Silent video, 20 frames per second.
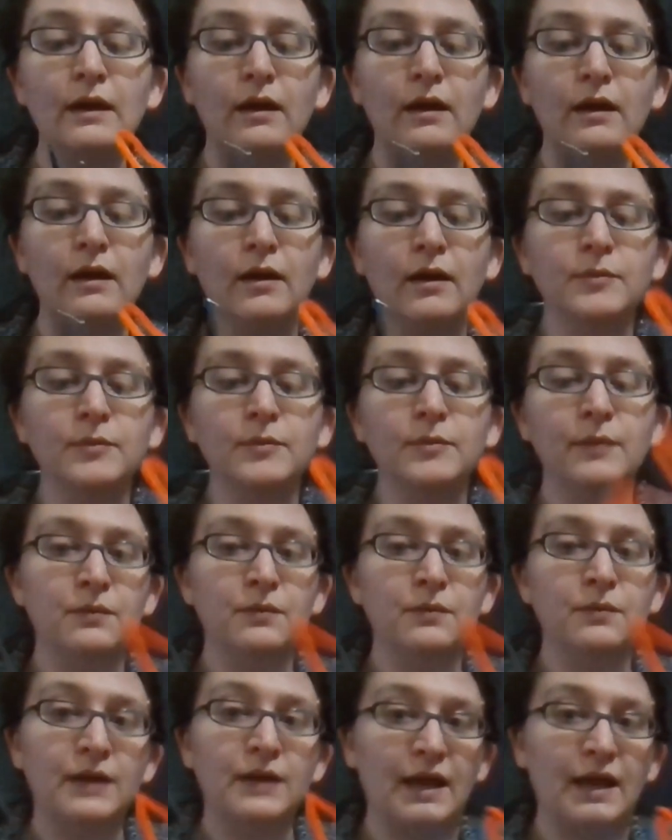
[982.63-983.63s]
You might
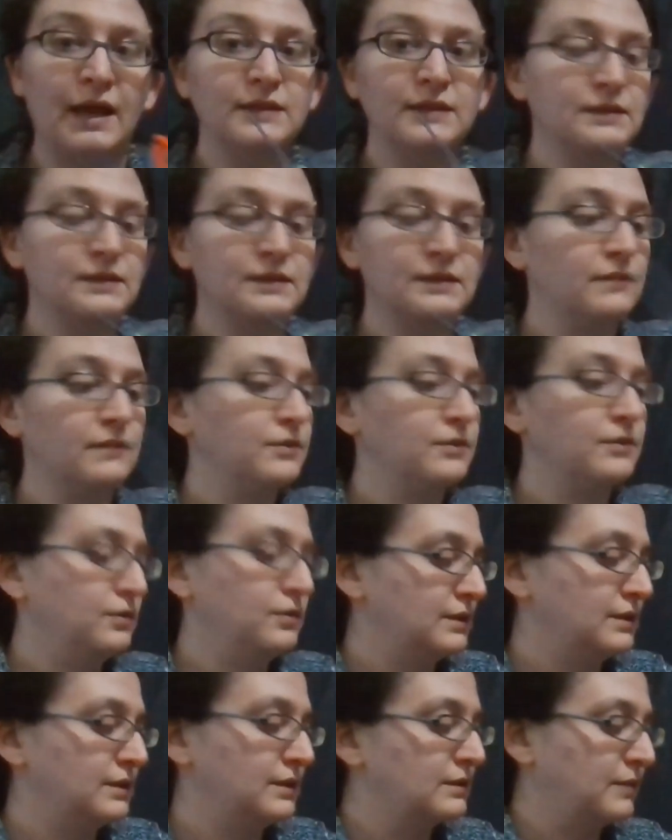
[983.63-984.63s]
want to ask if you're
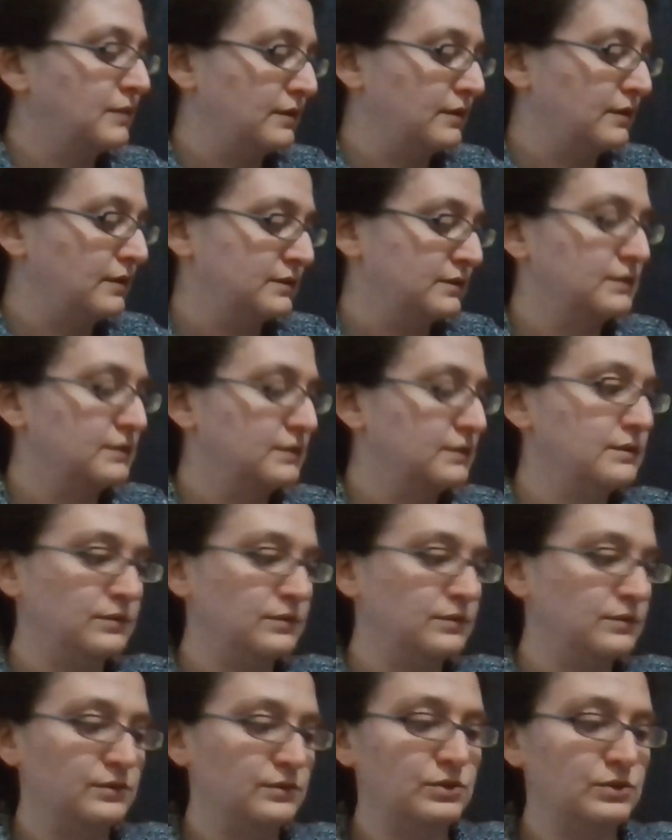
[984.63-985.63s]
using someone else's
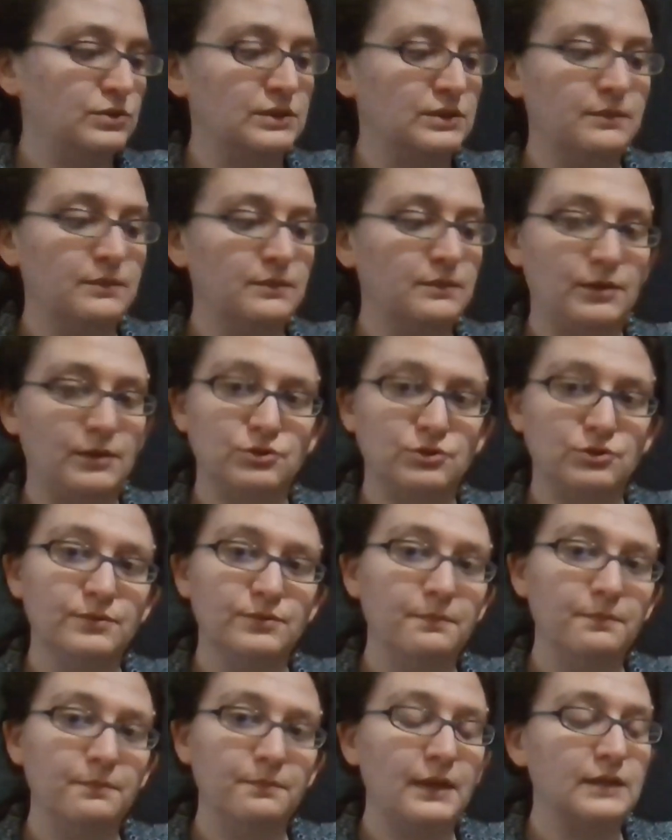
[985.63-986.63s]
scissors just to make sure
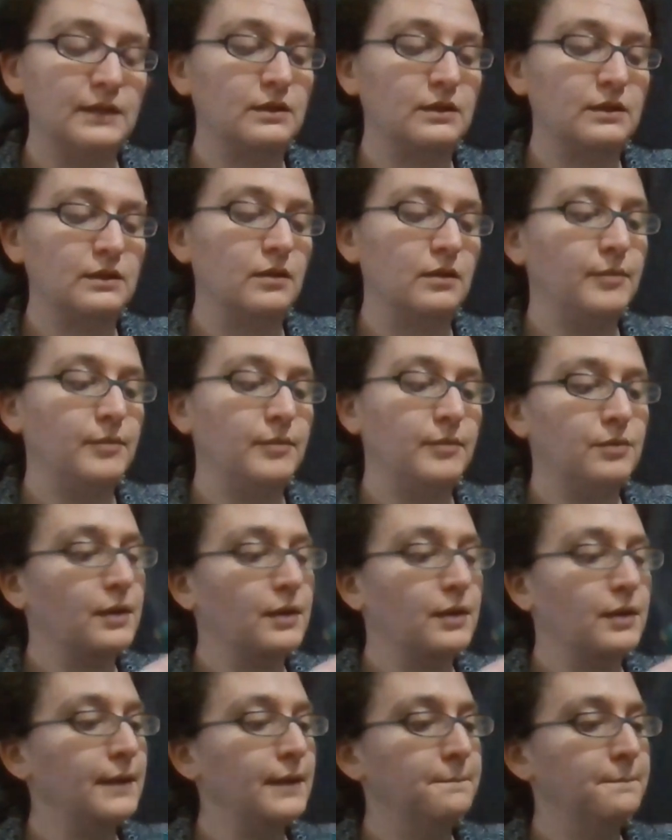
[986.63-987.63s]
it's going to be
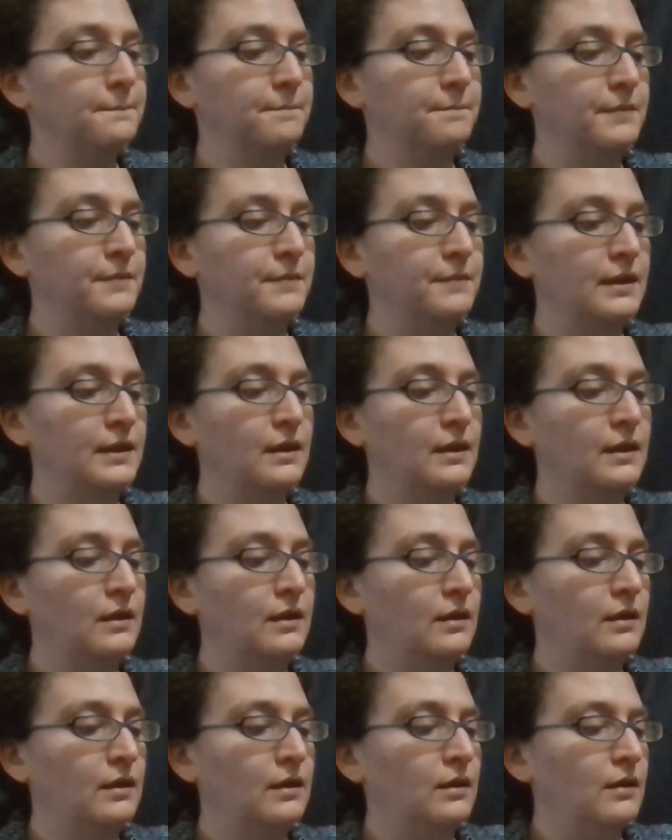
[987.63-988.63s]
okay.
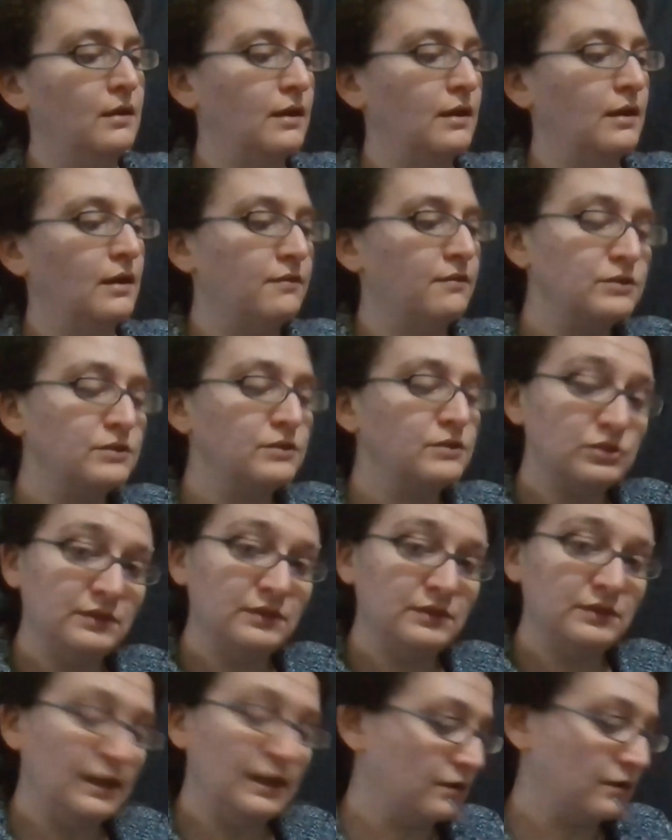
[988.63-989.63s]

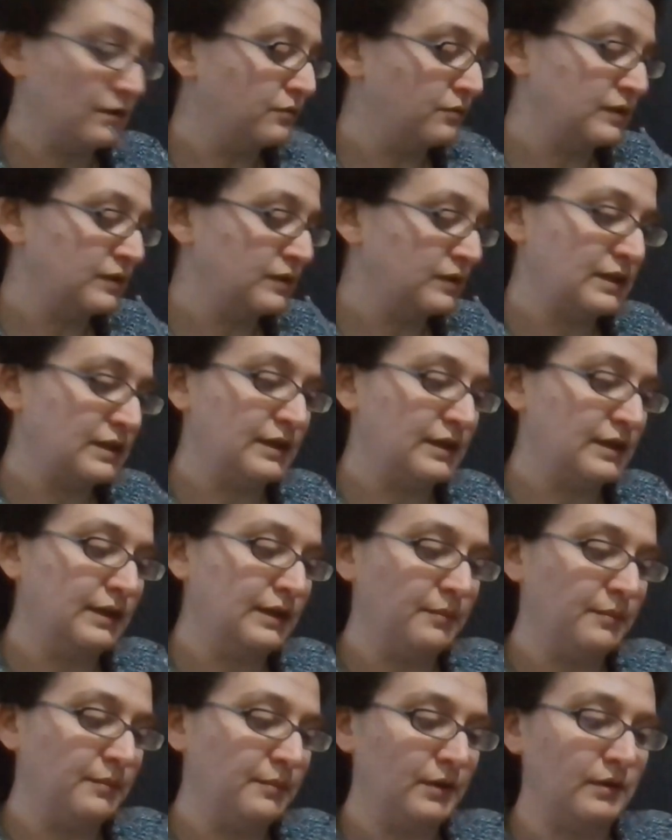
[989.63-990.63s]
Eventually, over
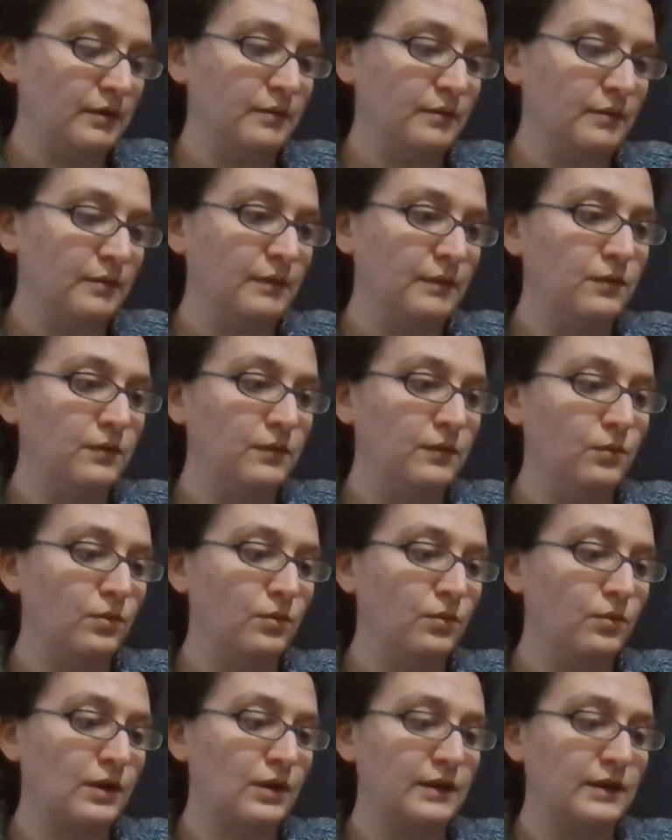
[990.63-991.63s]
time, if
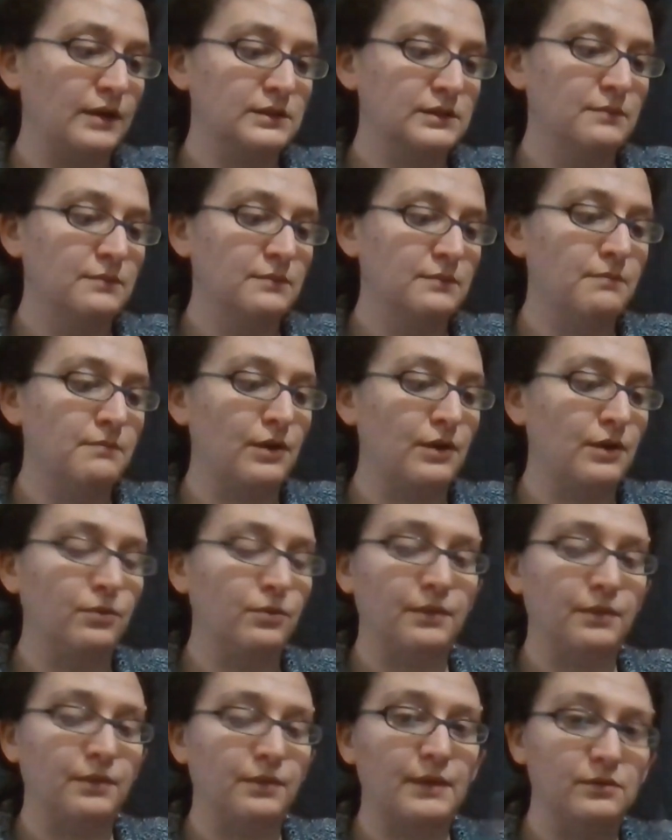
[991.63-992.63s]
you cut metal
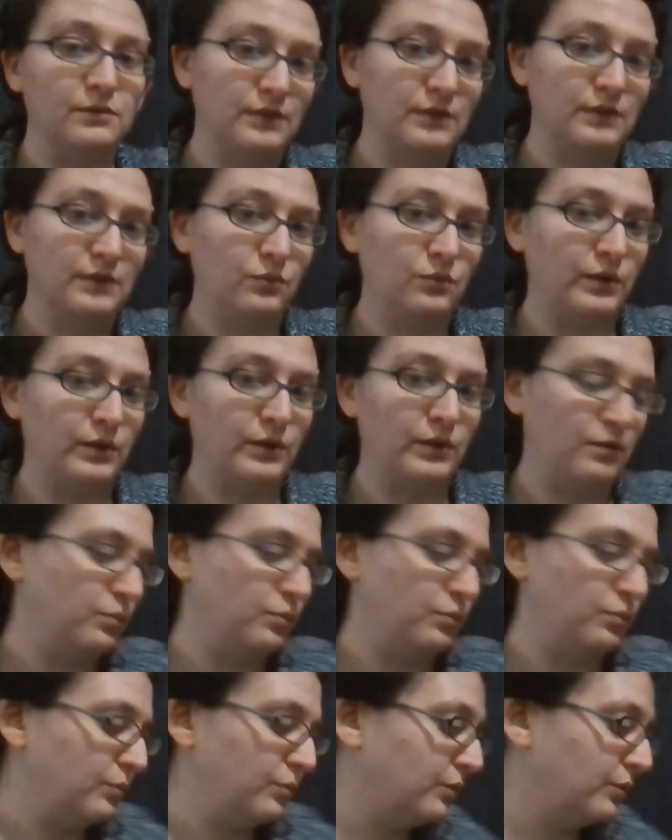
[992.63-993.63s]
with metal, it
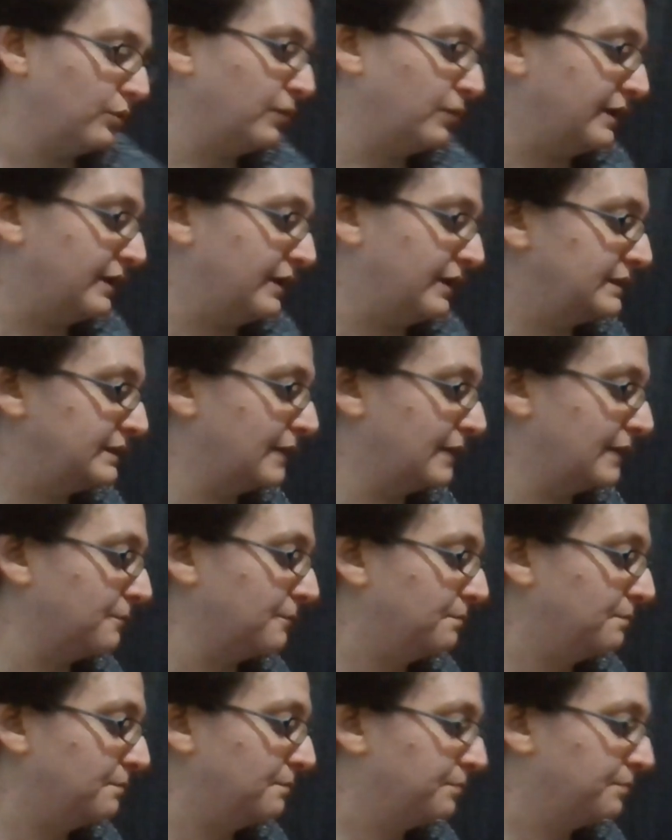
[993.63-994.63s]
will wear it down.